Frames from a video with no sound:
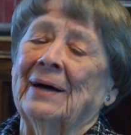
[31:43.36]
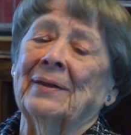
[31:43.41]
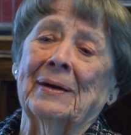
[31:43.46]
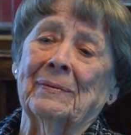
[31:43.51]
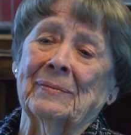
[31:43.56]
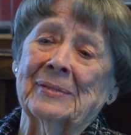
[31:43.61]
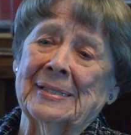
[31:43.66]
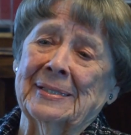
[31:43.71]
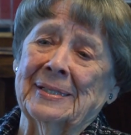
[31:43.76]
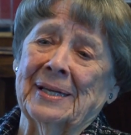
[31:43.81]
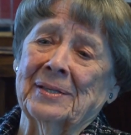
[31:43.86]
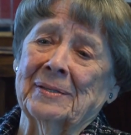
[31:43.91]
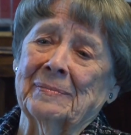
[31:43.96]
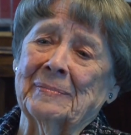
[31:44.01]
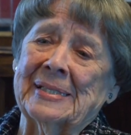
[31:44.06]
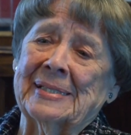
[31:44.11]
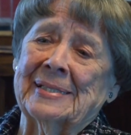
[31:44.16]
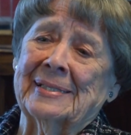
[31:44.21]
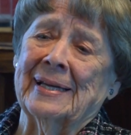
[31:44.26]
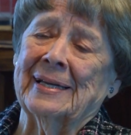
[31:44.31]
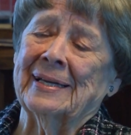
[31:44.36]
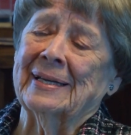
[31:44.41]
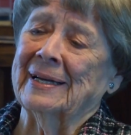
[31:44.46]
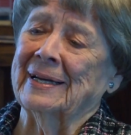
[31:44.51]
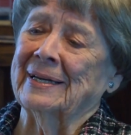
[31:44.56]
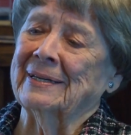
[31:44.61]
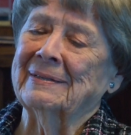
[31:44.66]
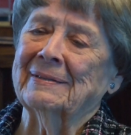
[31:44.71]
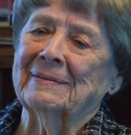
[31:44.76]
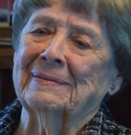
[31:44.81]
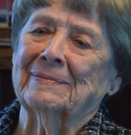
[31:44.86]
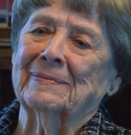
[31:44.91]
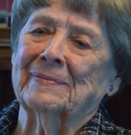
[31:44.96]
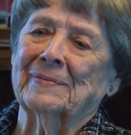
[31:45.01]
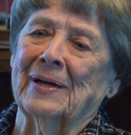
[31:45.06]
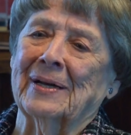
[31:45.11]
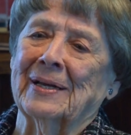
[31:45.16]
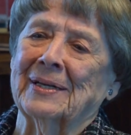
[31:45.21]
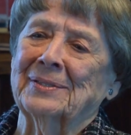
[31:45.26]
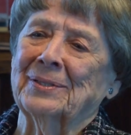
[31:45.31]
Oh, that was another mistake I
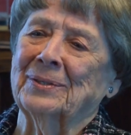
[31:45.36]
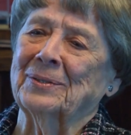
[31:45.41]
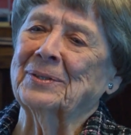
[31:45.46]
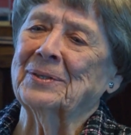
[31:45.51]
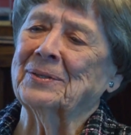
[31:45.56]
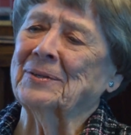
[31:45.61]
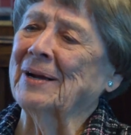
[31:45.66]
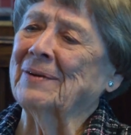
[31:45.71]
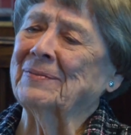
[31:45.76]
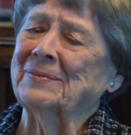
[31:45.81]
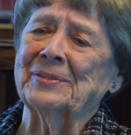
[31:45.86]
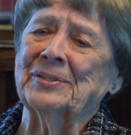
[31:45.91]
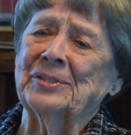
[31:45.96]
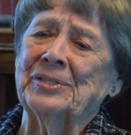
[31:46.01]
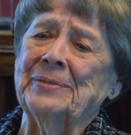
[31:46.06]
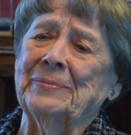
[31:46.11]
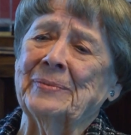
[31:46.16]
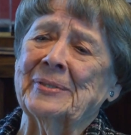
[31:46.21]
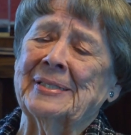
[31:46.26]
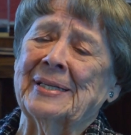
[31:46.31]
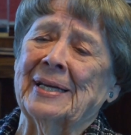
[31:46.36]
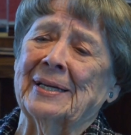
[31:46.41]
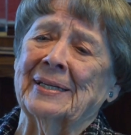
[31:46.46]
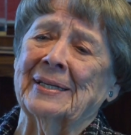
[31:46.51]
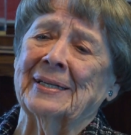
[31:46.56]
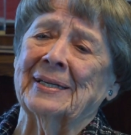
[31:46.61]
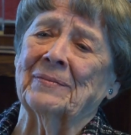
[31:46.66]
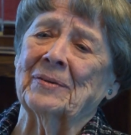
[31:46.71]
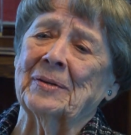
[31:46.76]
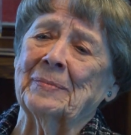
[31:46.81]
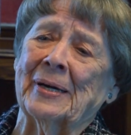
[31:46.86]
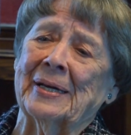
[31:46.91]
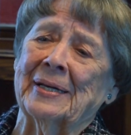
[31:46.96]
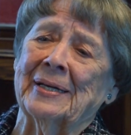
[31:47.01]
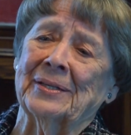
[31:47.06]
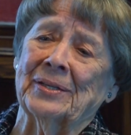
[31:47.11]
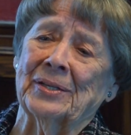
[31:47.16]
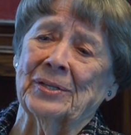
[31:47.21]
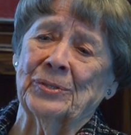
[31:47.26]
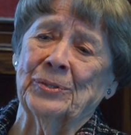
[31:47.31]
caught. I told her after she was telling
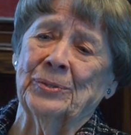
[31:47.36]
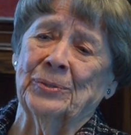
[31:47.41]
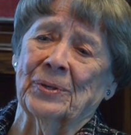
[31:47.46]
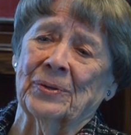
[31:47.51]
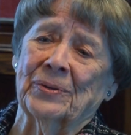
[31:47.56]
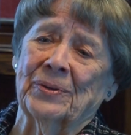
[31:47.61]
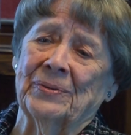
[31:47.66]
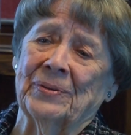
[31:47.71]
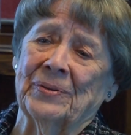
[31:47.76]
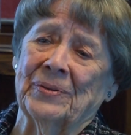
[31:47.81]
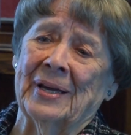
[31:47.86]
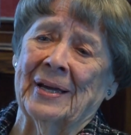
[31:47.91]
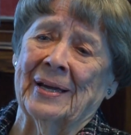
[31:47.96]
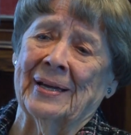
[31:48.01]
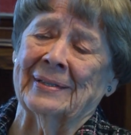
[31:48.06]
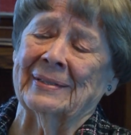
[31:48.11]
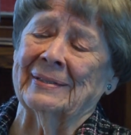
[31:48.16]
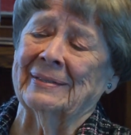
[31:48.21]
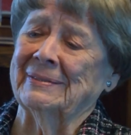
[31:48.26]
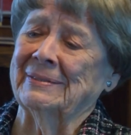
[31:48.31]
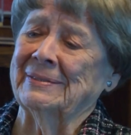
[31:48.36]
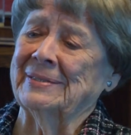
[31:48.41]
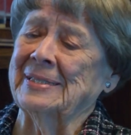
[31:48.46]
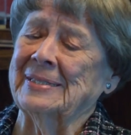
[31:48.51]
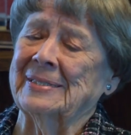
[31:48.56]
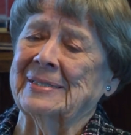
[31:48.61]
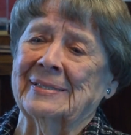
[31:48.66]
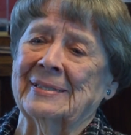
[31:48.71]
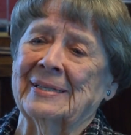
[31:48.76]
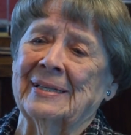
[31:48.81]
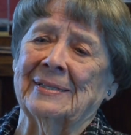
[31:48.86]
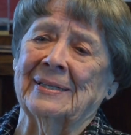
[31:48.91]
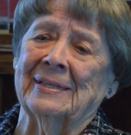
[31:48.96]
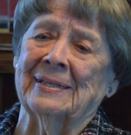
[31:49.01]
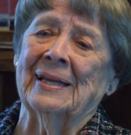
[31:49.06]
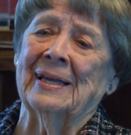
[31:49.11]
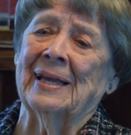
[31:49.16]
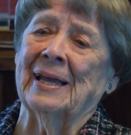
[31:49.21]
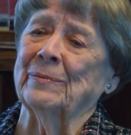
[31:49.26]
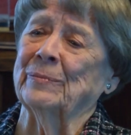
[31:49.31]
everybody in the tour through that. She
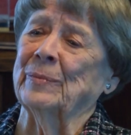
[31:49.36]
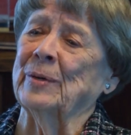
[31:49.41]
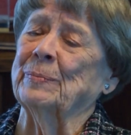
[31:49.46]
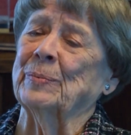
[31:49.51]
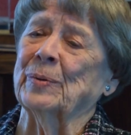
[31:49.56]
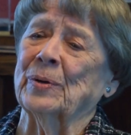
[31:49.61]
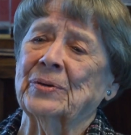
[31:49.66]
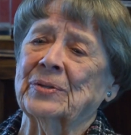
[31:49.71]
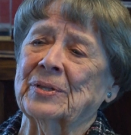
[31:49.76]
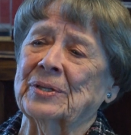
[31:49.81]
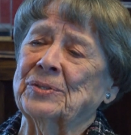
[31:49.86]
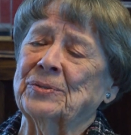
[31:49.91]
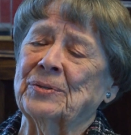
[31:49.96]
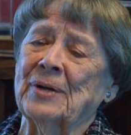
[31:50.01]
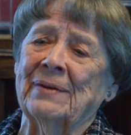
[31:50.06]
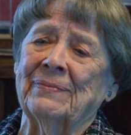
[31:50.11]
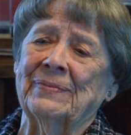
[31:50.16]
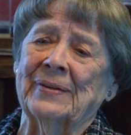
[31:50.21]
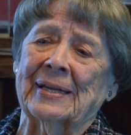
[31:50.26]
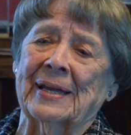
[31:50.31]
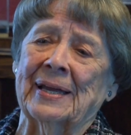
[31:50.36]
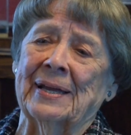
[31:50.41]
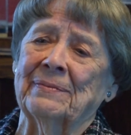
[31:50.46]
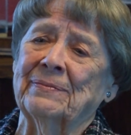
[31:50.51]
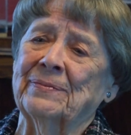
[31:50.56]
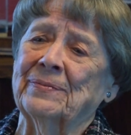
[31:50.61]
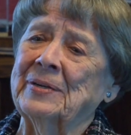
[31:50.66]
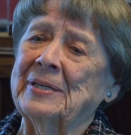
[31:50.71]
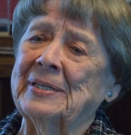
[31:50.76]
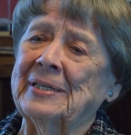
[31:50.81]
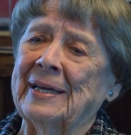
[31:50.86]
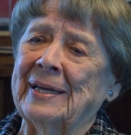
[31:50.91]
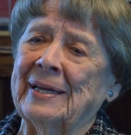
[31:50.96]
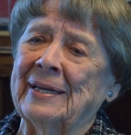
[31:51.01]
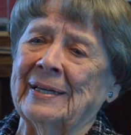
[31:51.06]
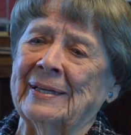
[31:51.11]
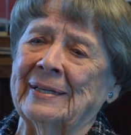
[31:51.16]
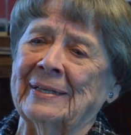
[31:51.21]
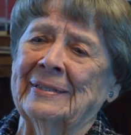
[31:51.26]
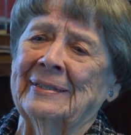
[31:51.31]
said, and we broke the traffic every
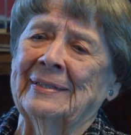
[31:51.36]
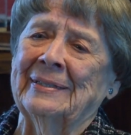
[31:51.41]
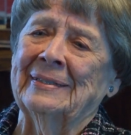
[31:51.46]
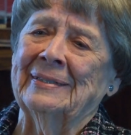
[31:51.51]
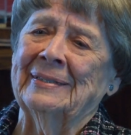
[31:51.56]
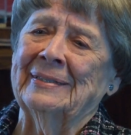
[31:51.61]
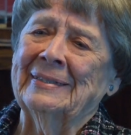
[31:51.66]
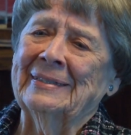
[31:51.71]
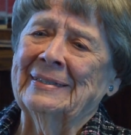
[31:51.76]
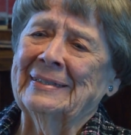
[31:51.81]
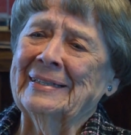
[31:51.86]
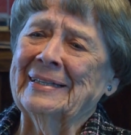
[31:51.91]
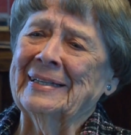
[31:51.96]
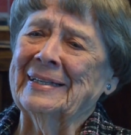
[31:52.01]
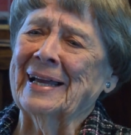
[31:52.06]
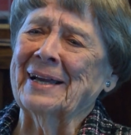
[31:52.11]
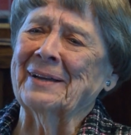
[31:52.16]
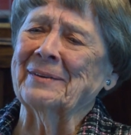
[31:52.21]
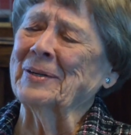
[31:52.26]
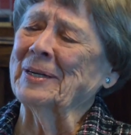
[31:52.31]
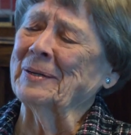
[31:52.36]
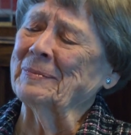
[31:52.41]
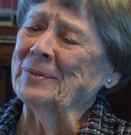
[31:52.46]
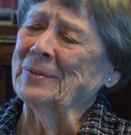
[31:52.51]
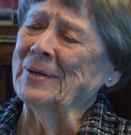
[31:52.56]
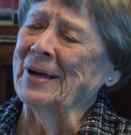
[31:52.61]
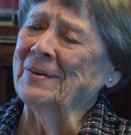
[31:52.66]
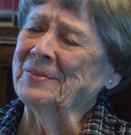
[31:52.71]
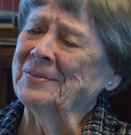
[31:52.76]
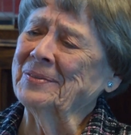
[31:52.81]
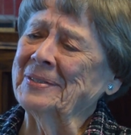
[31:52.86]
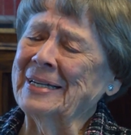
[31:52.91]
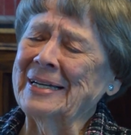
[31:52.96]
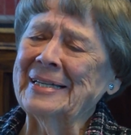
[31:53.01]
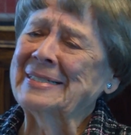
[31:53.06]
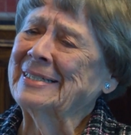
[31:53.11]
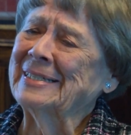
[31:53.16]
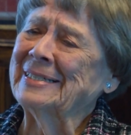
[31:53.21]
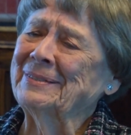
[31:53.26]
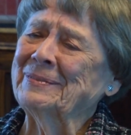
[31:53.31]
day and I went up to after it.
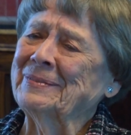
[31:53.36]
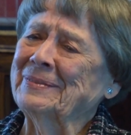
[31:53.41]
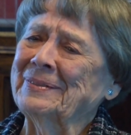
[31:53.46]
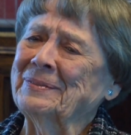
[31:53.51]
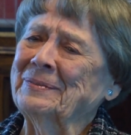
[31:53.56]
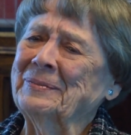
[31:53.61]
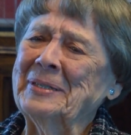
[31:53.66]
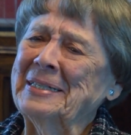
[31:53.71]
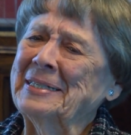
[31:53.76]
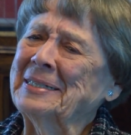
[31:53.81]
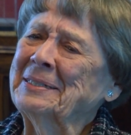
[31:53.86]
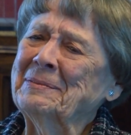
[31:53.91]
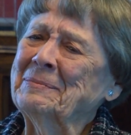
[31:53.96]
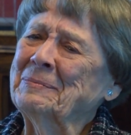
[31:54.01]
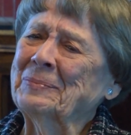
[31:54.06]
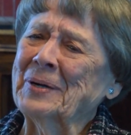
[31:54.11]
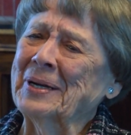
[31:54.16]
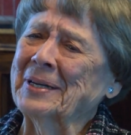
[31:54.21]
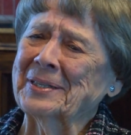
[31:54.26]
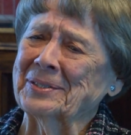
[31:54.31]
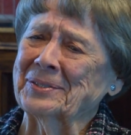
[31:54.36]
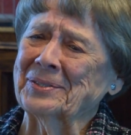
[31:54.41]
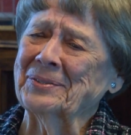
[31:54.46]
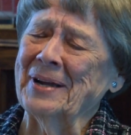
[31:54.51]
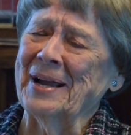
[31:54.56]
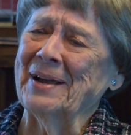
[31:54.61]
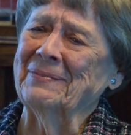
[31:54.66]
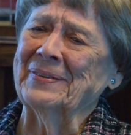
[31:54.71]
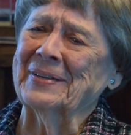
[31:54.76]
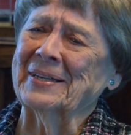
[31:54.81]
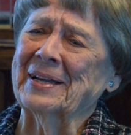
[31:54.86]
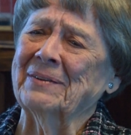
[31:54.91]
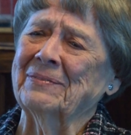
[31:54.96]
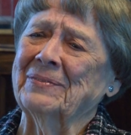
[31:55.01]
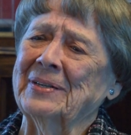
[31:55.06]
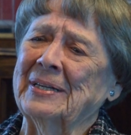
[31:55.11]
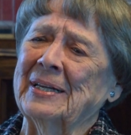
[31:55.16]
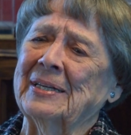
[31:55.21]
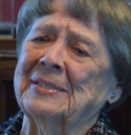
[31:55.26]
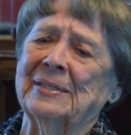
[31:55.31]
I said, "We didn't break the traffic
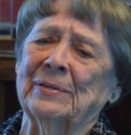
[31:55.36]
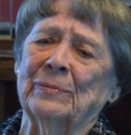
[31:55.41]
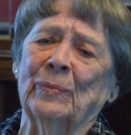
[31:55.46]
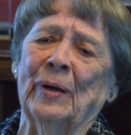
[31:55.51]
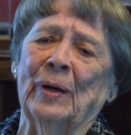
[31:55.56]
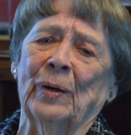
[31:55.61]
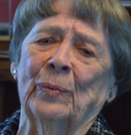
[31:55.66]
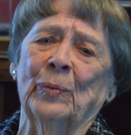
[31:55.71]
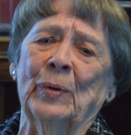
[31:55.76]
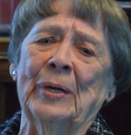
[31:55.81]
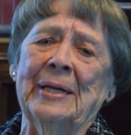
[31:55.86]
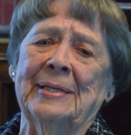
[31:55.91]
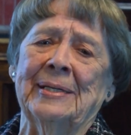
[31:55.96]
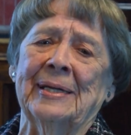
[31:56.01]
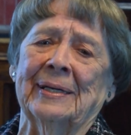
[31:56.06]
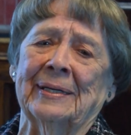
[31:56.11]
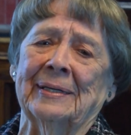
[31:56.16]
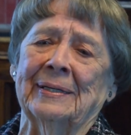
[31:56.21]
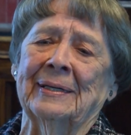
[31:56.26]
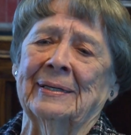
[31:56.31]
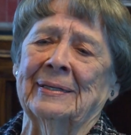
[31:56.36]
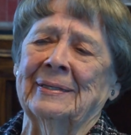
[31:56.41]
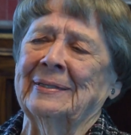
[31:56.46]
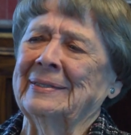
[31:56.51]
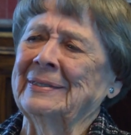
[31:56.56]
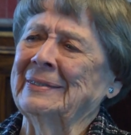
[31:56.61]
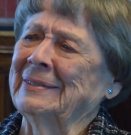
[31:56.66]
every day." He said, "Well, we did."